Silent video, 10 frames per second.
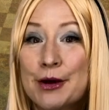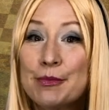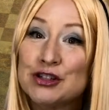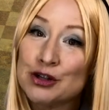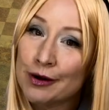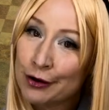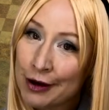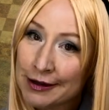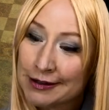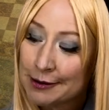But to her
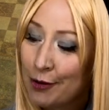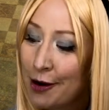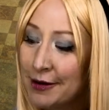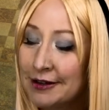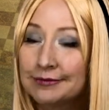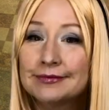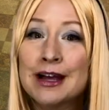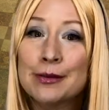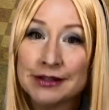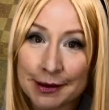great disappointment,
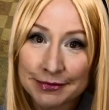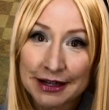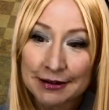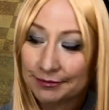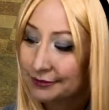it was empty.